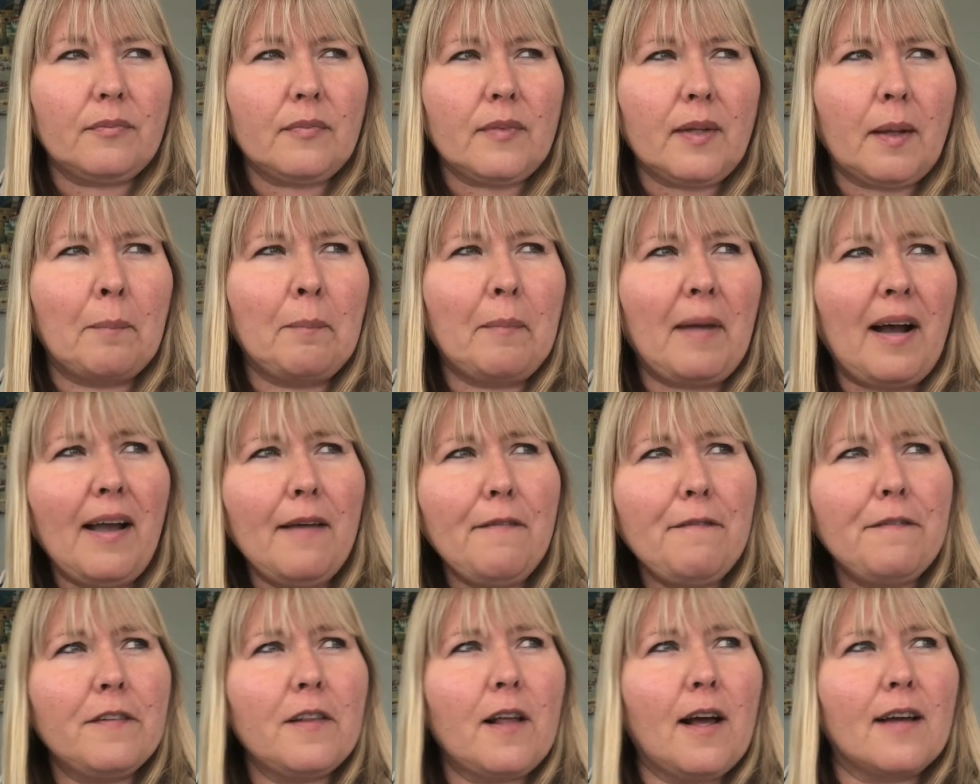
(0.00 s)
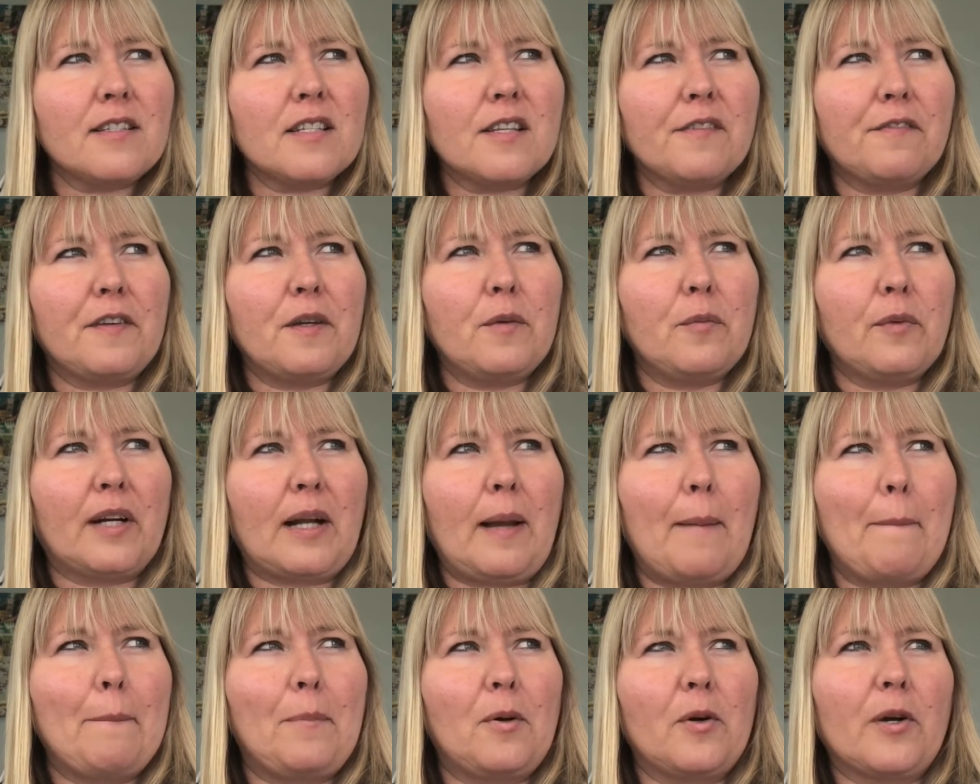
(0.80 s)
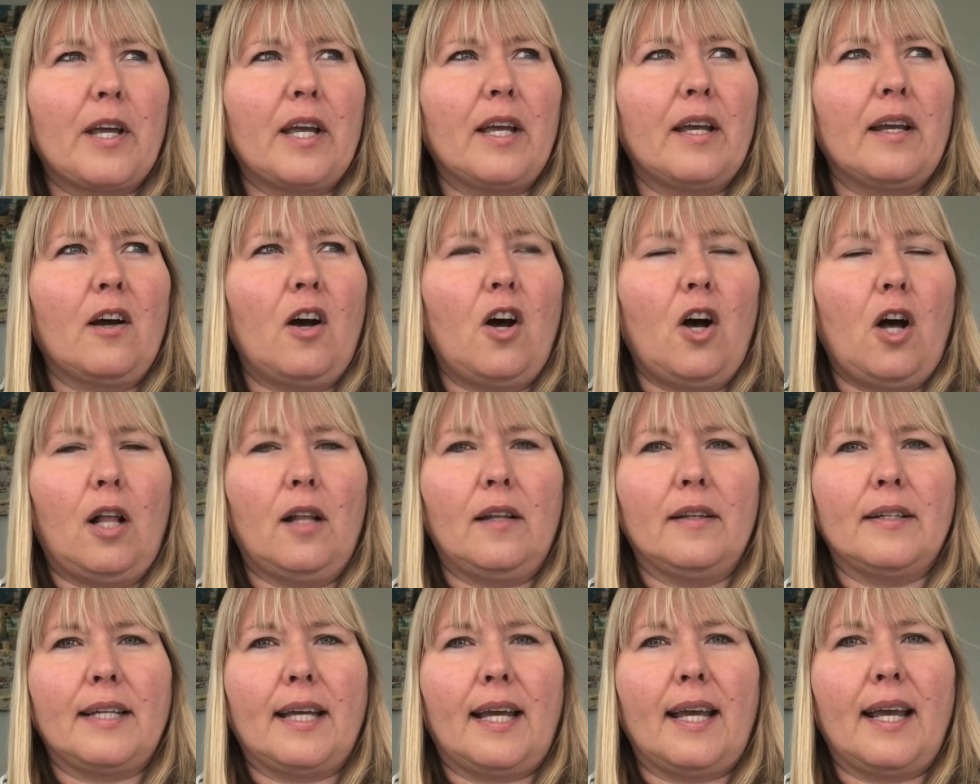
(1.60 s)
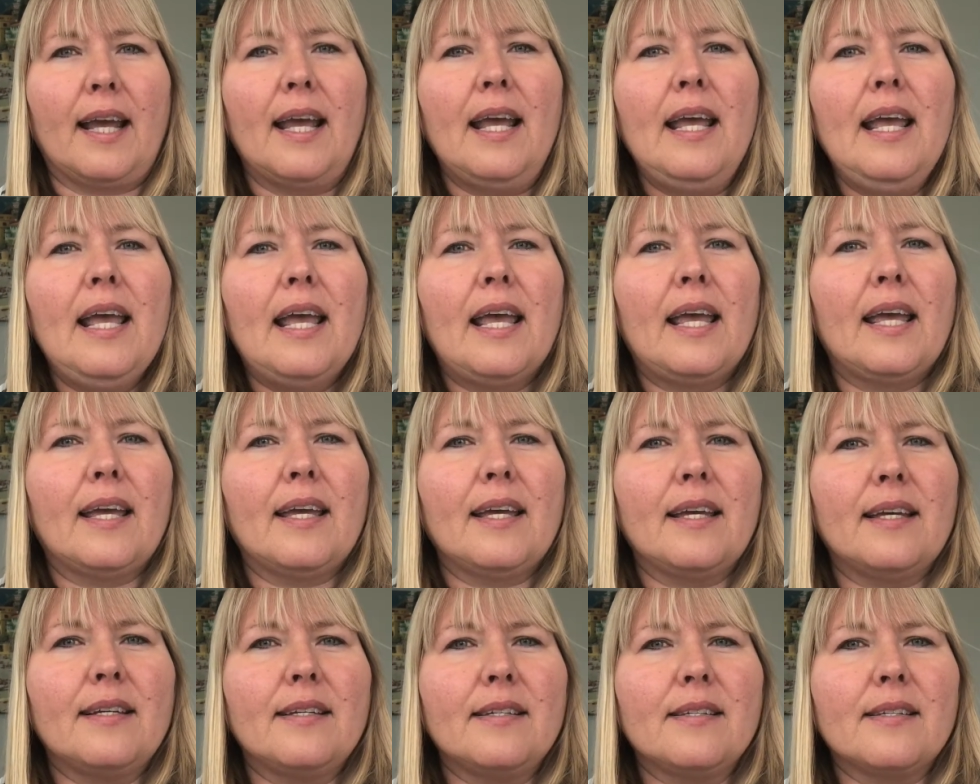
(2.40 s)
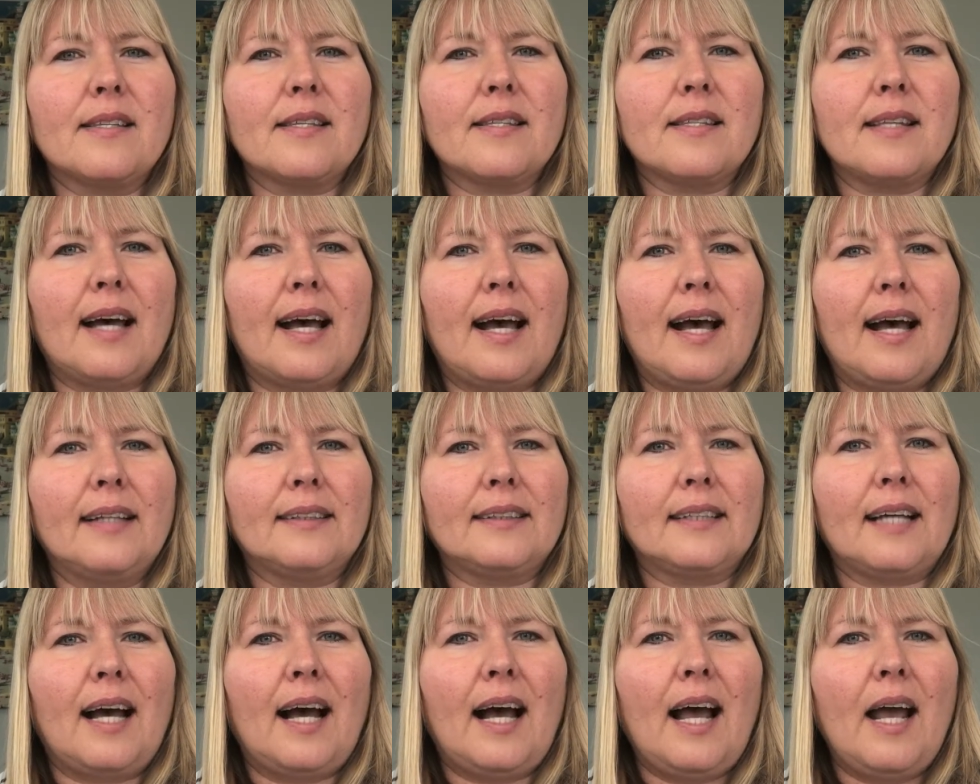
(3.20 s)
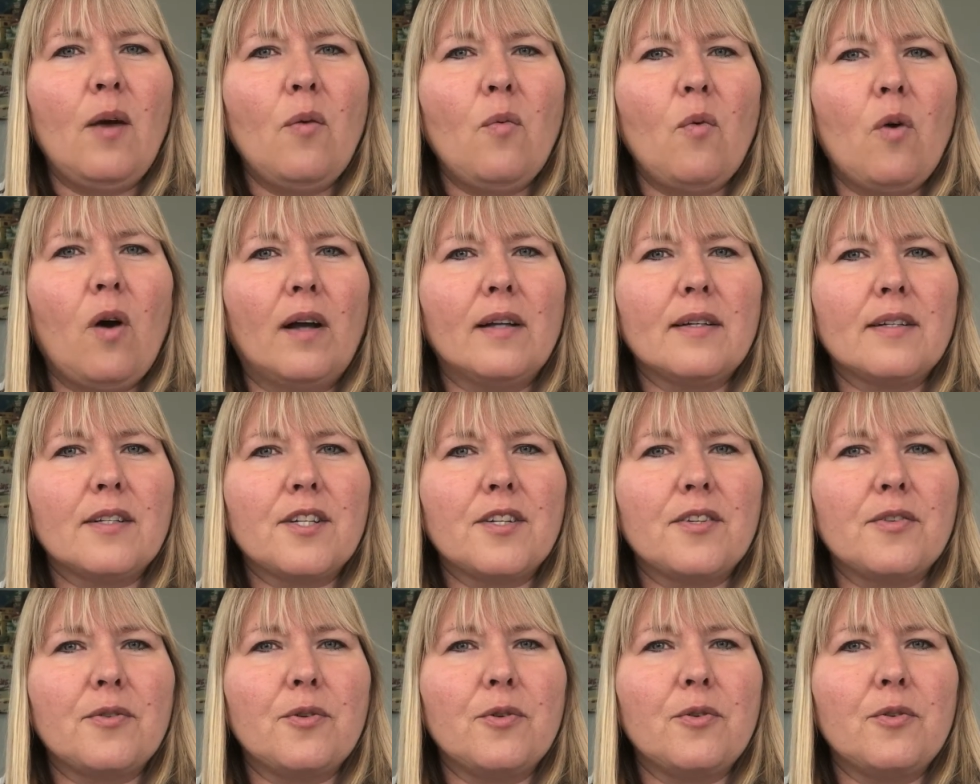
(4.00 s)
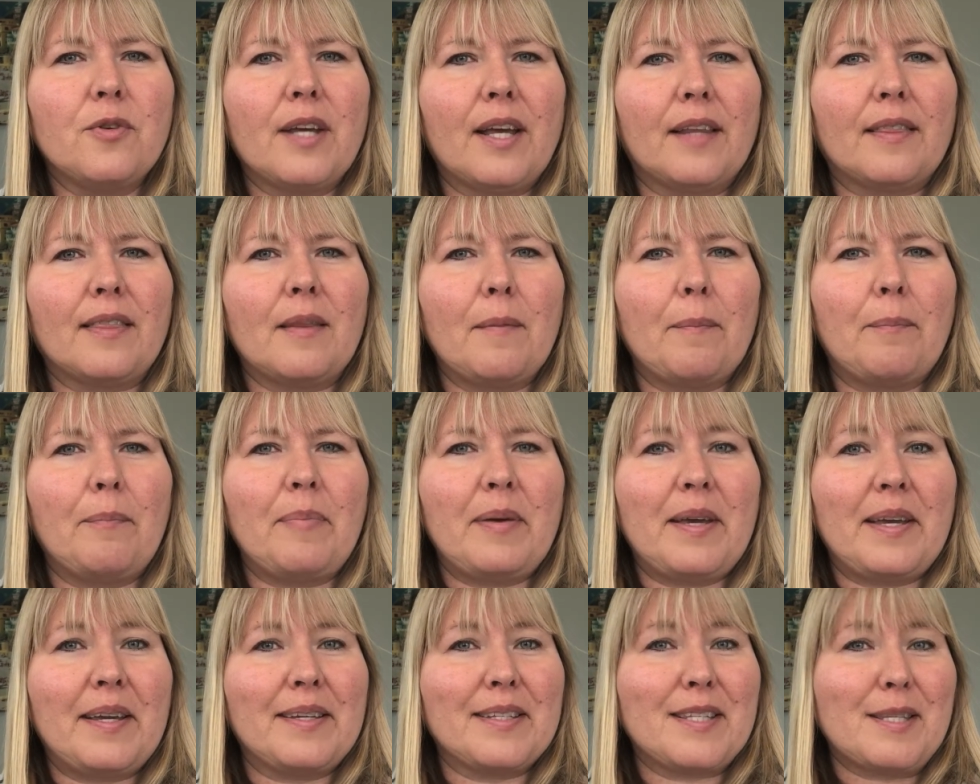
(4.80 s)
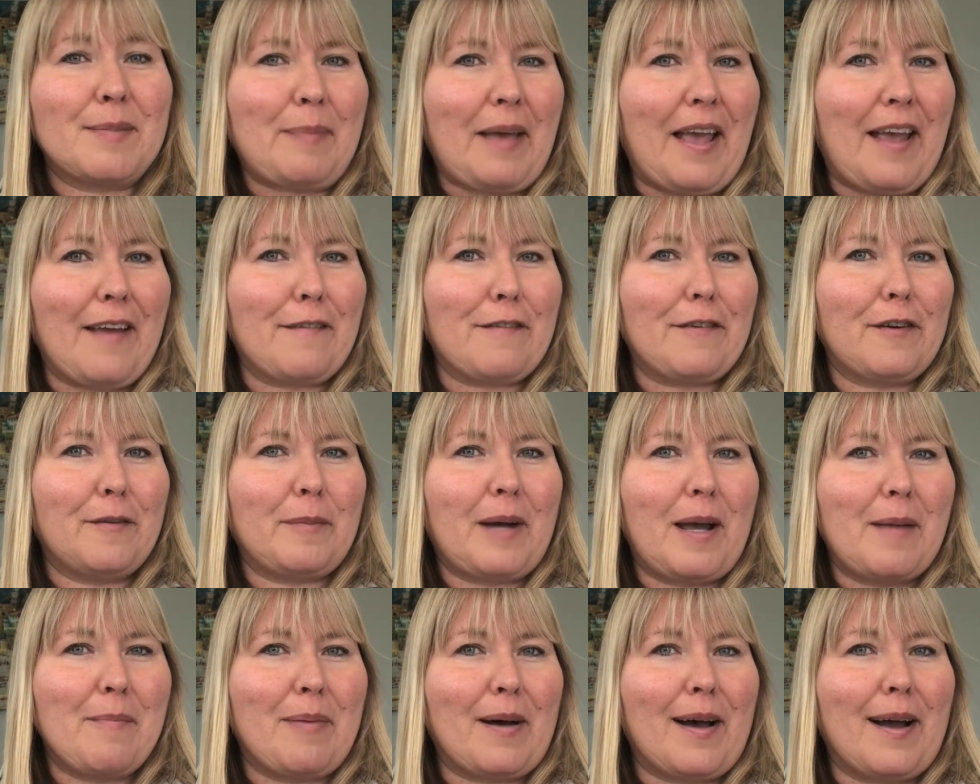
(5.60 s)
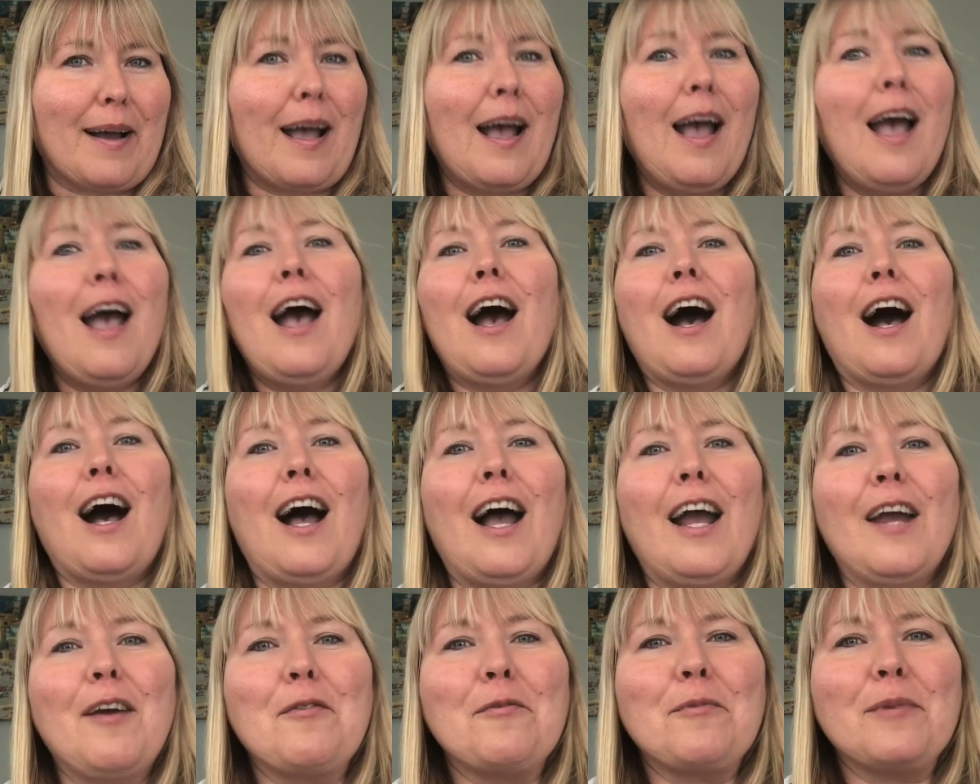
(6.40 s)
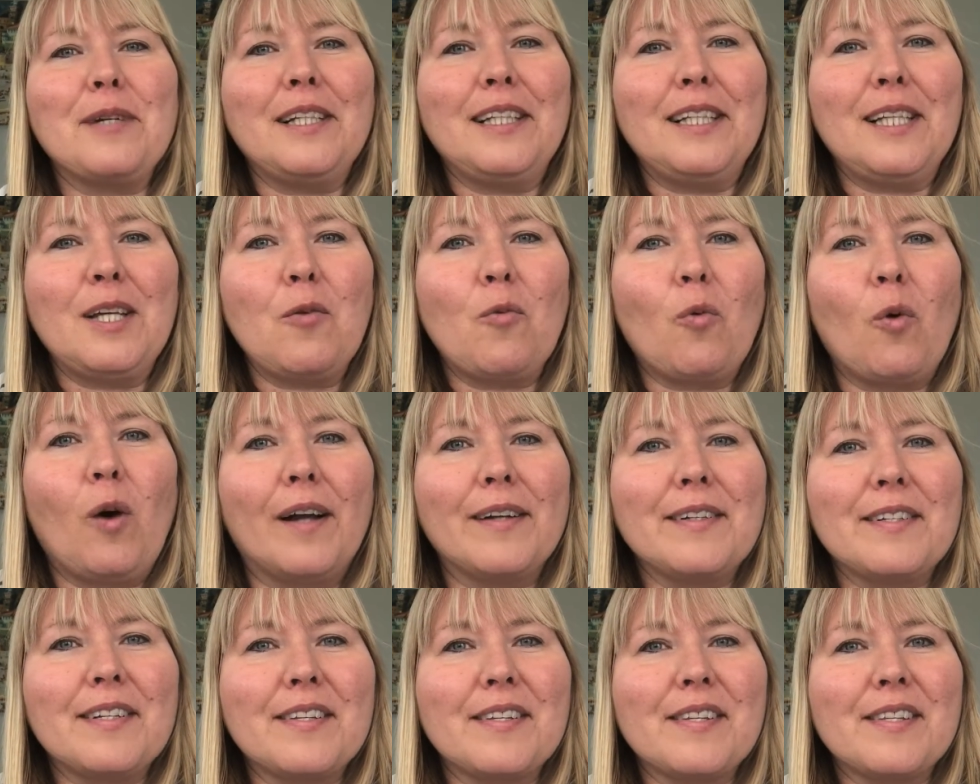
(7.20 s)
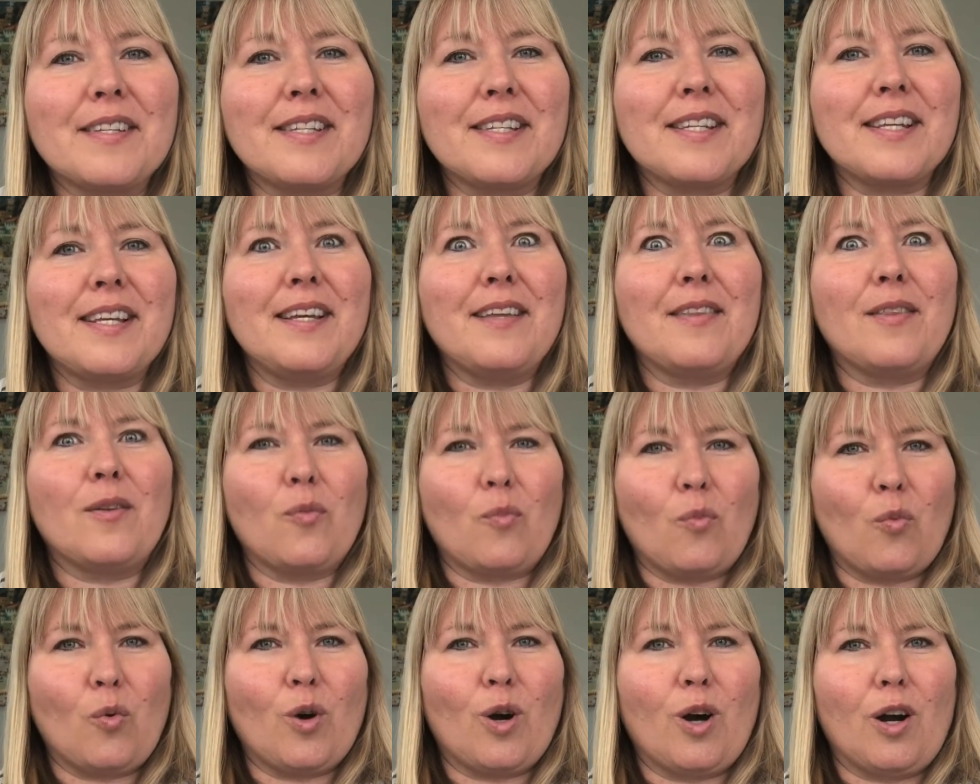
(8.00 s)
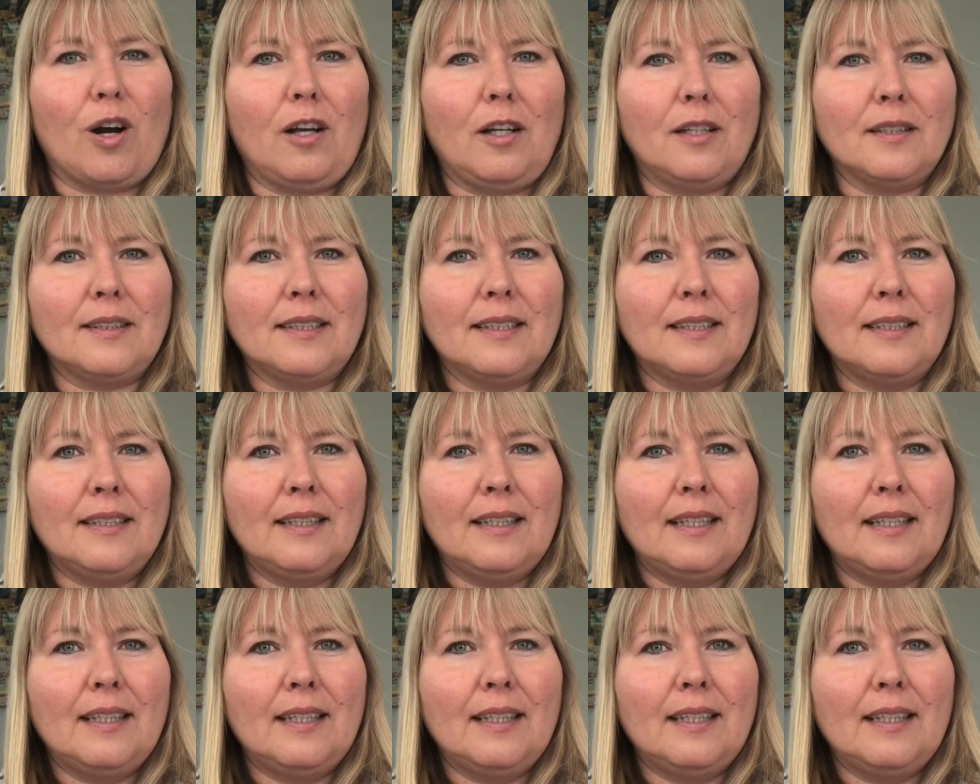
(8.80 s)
my philosophy when I'm booking a holiday is that I want to get the biggest bang for my buck. I really want to see the world.